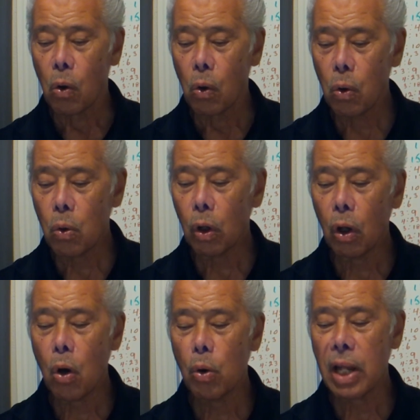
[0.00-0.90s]
Who
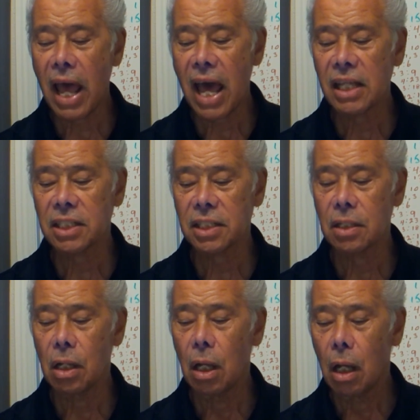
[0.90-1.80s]
alone has
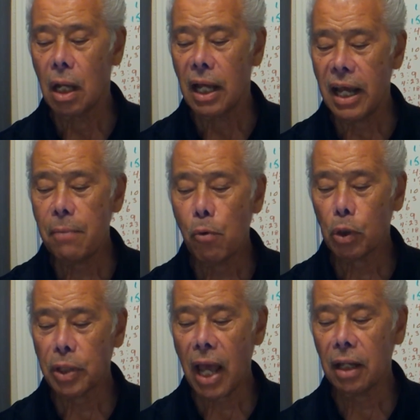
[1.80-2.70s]

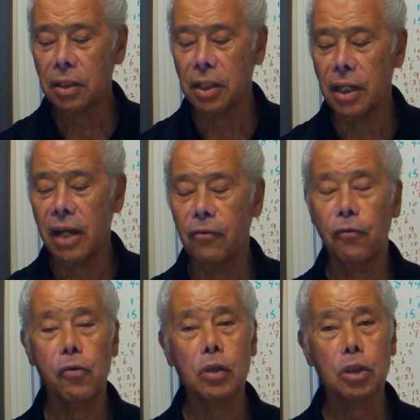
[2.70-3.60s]
immortality in
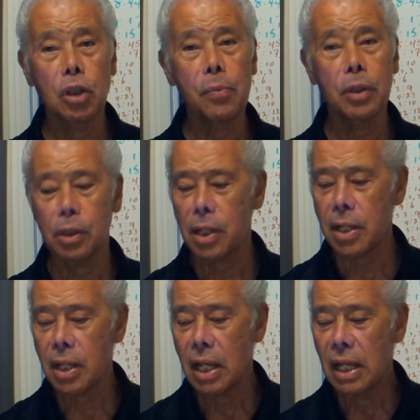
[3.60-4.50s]
1 Timothy
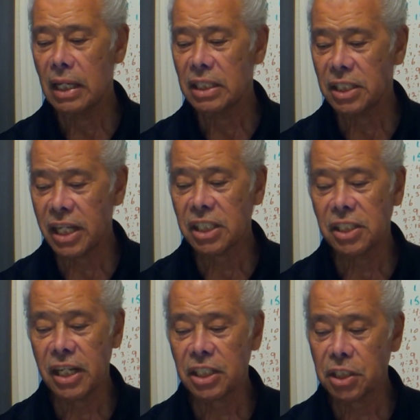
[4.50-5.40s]

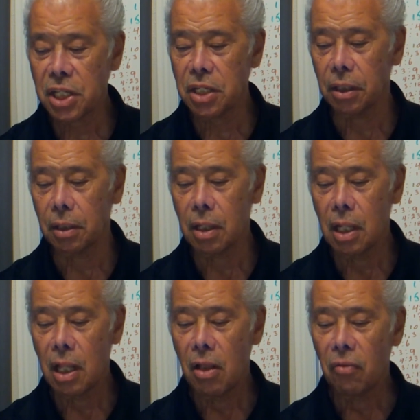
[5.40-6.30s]
6:16.
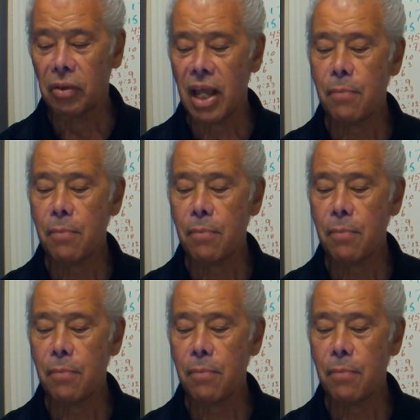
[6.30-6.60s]
The